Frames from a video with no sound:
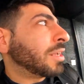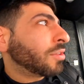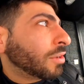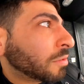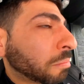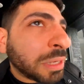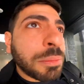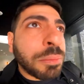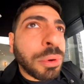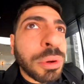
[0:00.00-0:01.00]
some
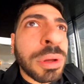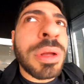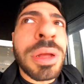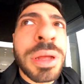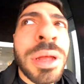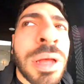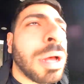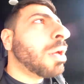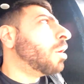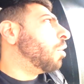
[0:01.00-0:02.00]
people
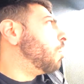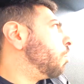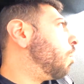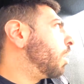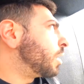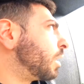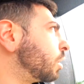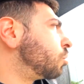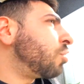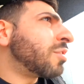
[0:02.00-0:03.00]
walking
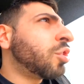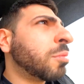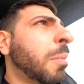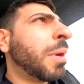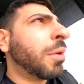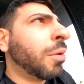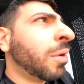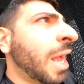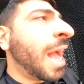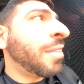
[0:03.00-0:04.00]
dressed in gym apparel
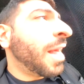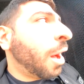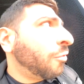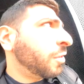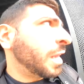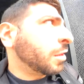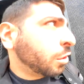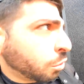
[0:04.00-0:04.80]
and the Alphaland